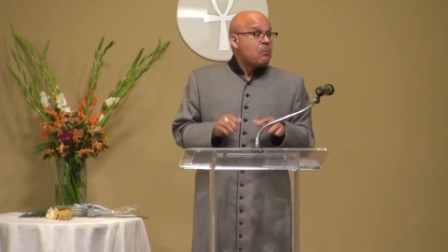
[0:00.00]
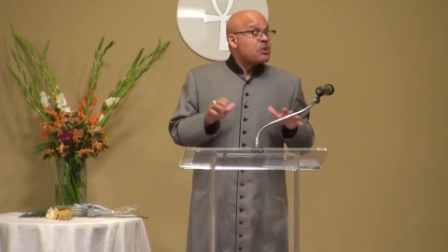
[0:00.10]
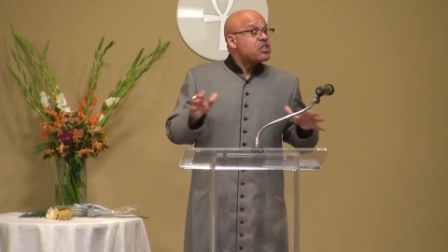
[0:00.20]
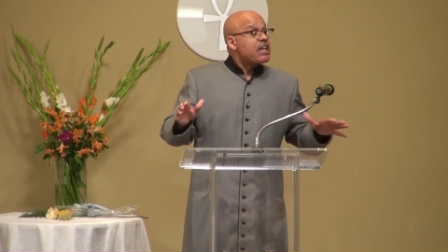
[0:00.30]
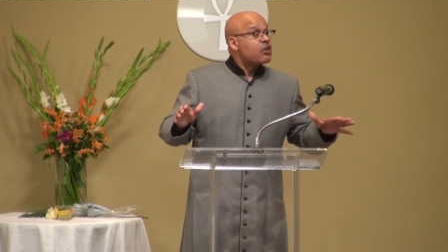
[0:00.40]

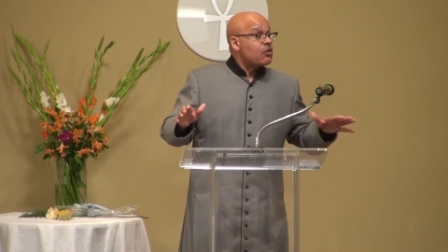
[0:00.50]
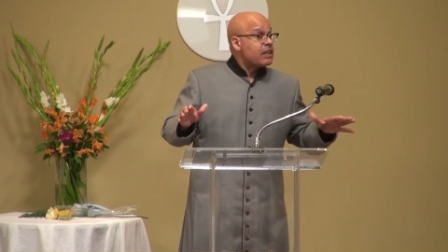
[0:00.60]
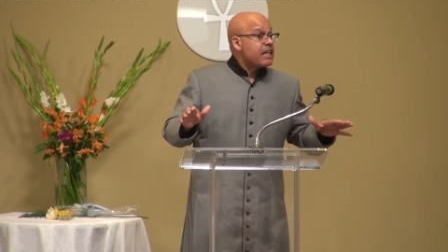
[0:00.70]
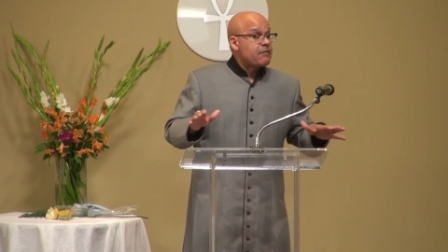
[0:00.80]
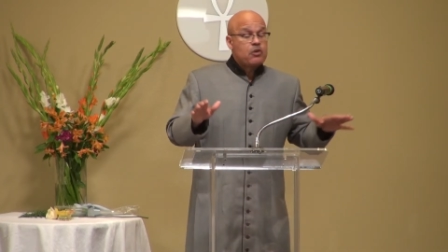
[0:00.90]

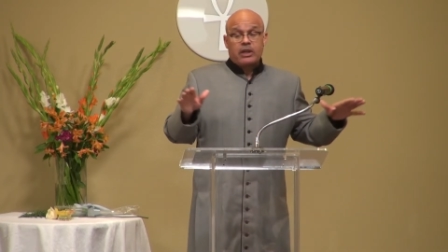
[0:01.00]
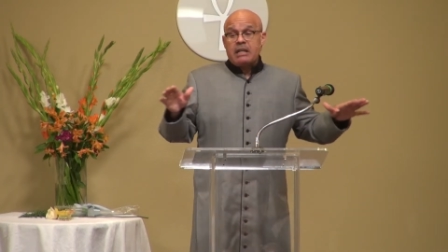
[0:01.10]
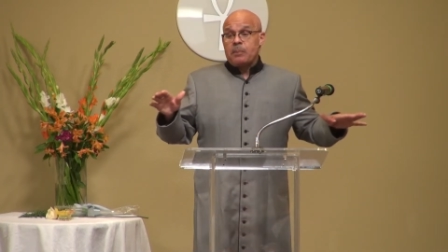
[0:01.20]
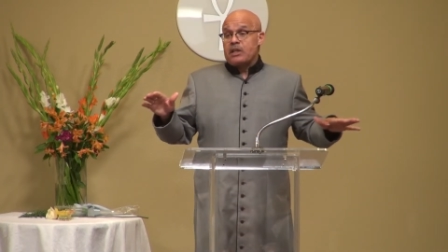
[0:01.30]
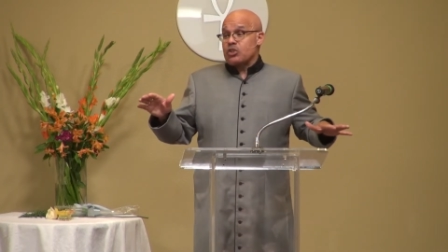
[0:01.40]
Particularly if you're
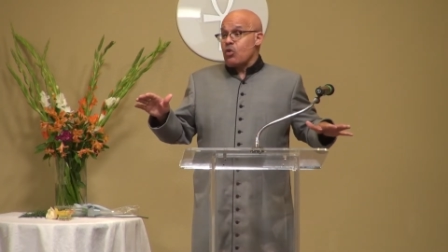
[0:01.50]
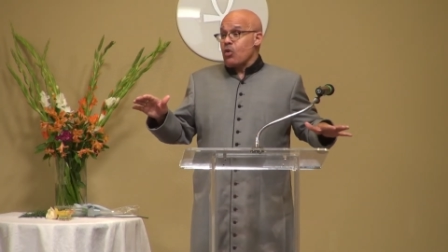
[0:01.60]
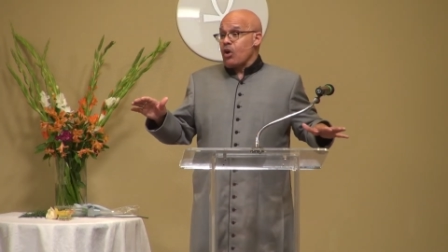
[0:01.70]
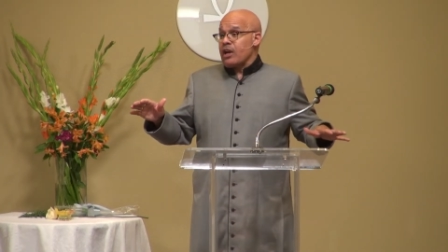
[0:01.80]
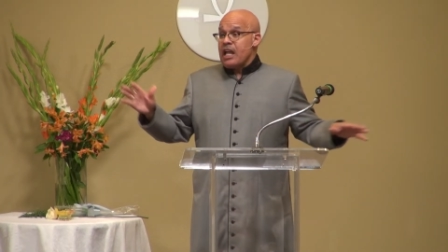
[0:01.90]
keeping
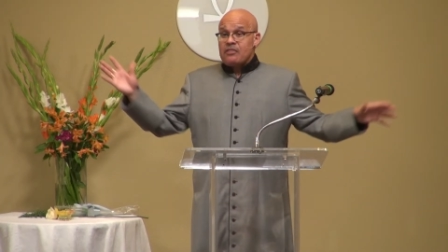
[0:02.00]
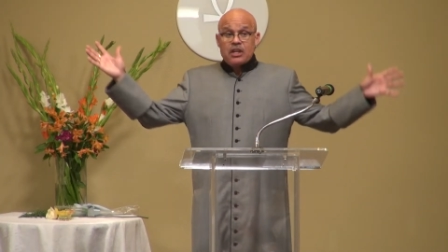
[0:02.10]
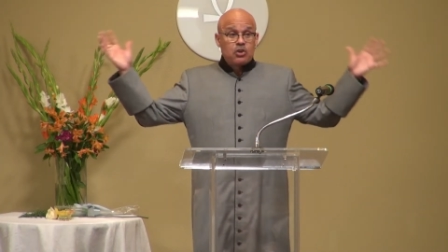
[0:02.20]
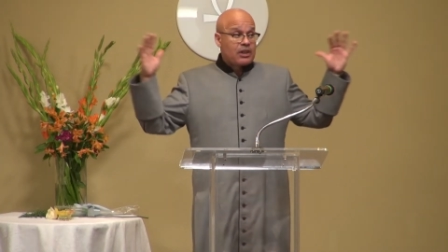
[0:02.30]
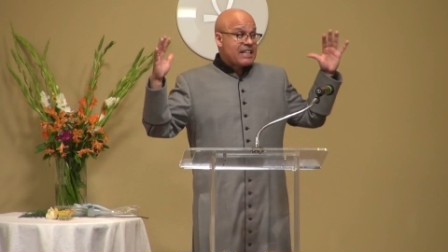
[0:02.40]
score, then
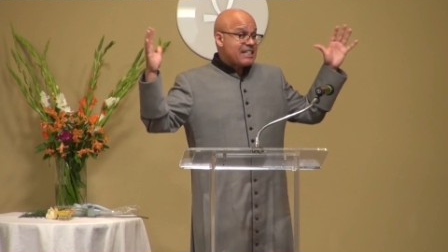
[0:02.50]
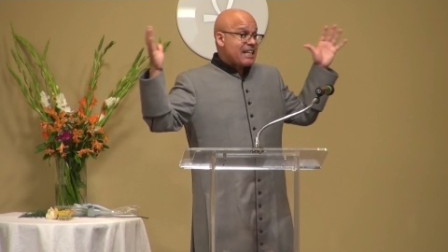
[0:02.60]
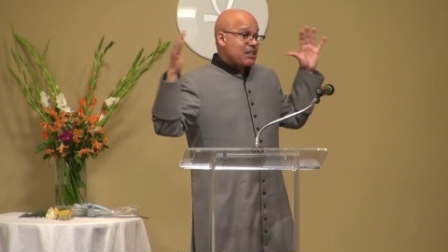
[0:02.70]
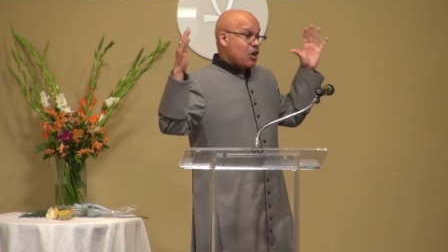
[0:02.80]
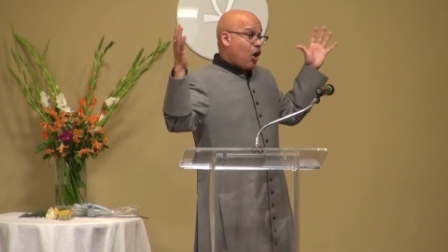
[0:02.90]
you're
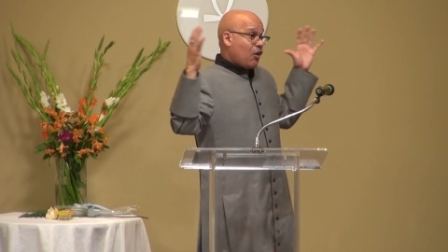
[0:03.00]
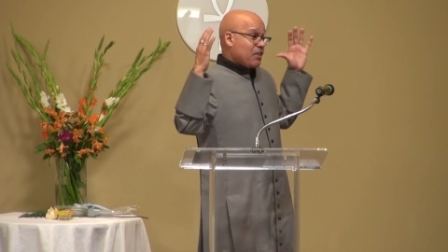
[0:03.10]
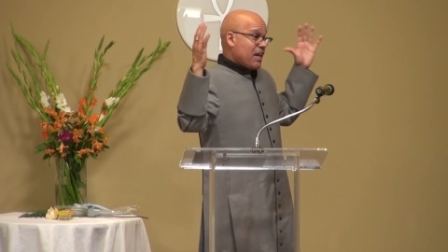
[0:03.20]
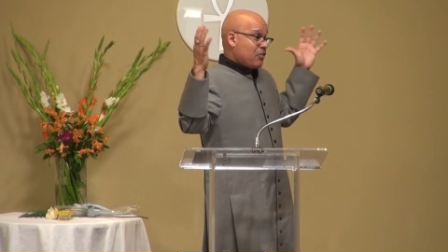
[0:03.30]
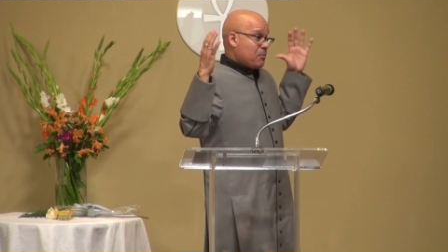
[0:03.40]
listening to all
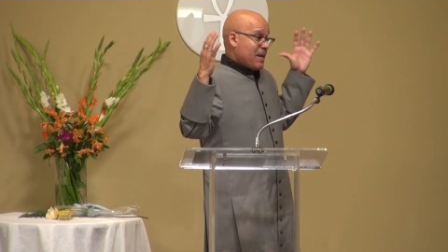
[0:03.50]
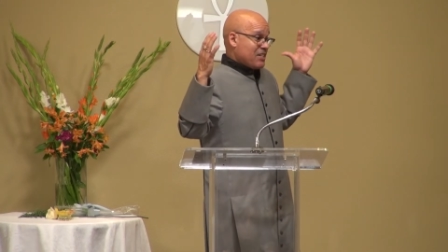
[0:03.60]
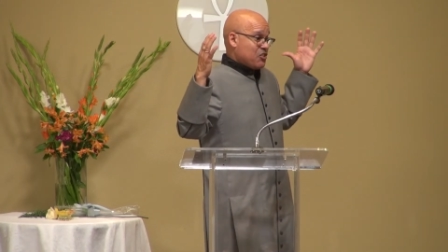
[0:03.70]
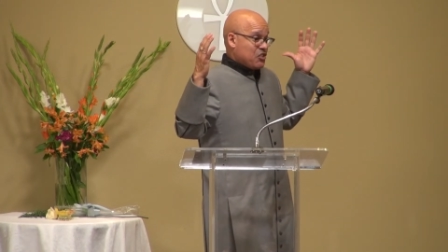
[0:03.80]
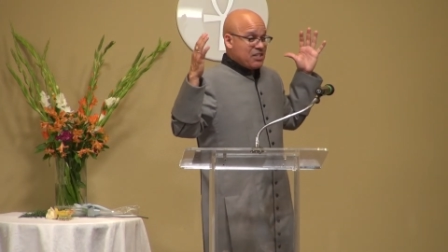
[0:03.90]
the other
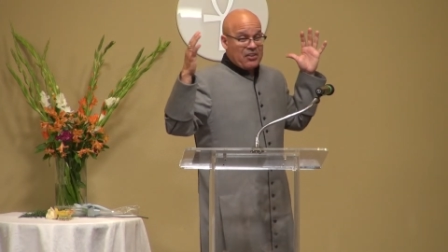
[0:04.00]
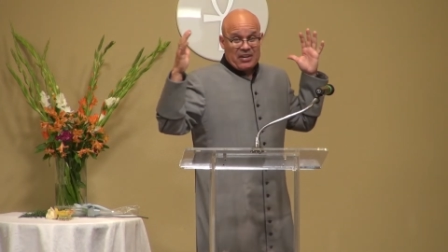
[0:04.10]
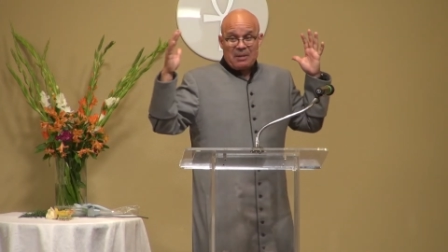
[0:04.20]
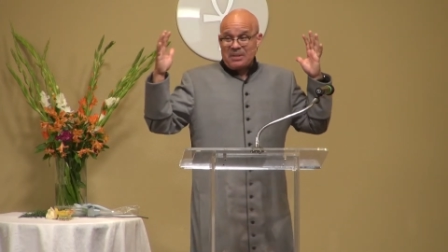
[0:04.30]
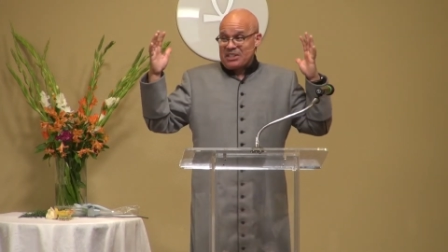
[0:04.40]
messages that are
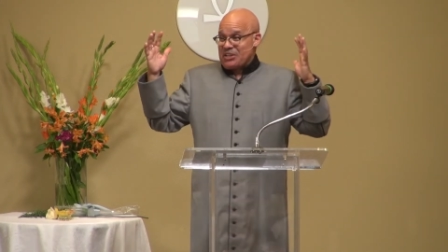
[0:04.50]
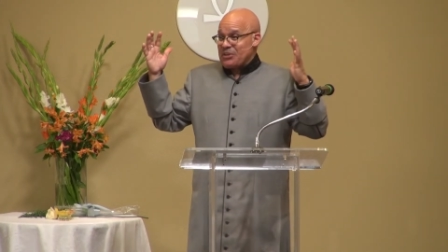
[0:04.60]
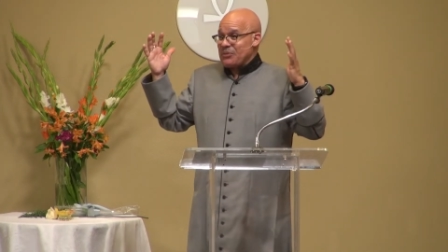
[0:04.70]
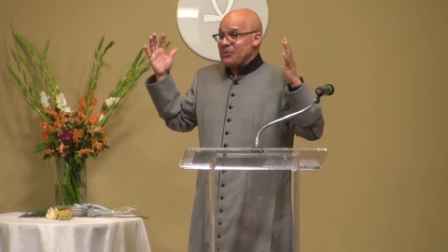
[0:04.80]
coming to you,